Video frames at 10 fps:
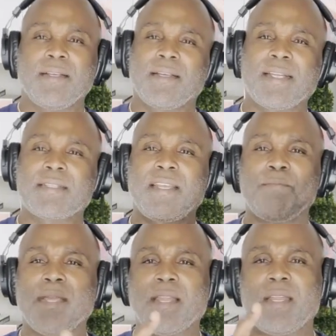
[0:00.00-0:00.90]
And I tell
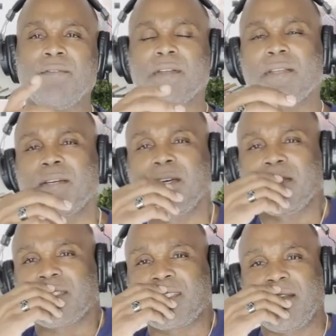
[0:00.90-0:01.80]
you, man, I never could
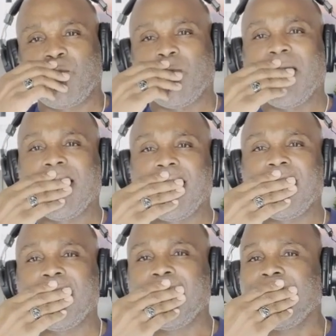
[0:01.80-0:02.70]
understand why.